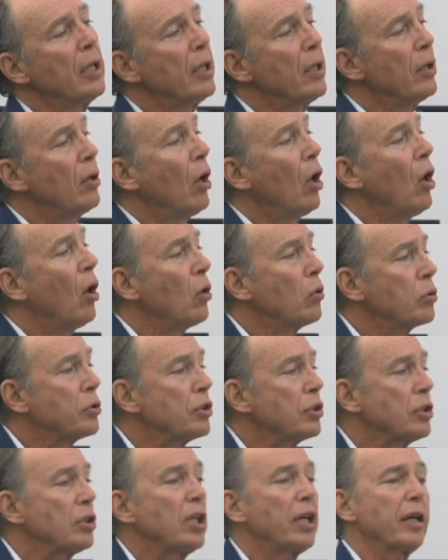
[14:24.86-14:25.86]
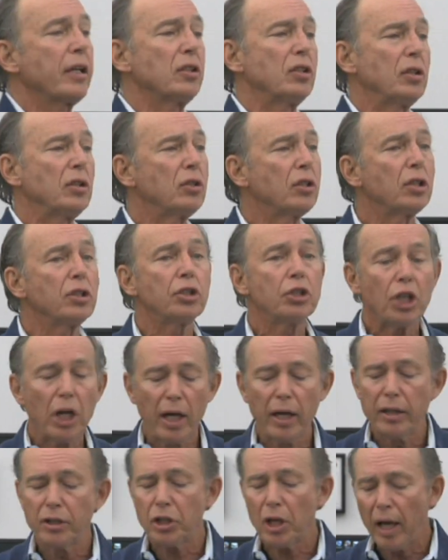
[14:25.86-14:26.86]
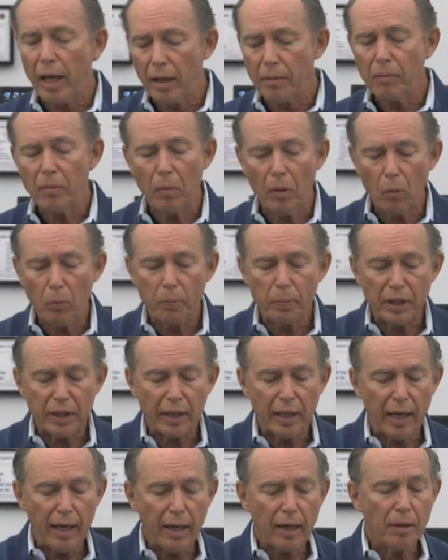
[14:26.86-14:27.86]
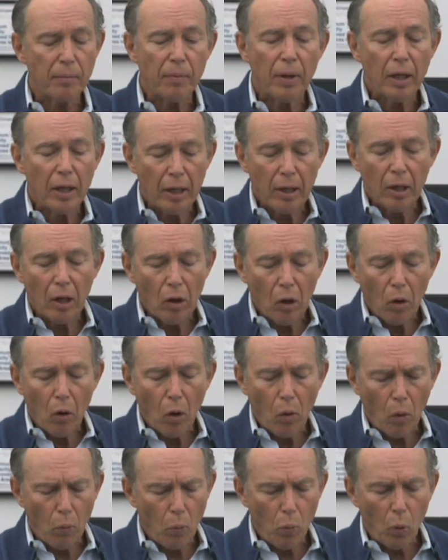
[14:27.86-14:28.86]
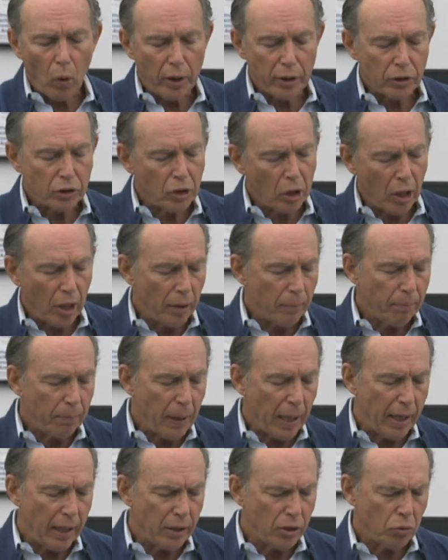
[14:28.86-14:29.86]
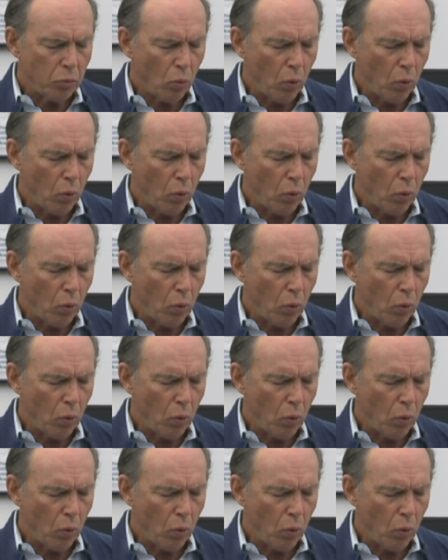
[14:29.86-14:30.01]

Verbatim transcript: in 06 to change and became what is on page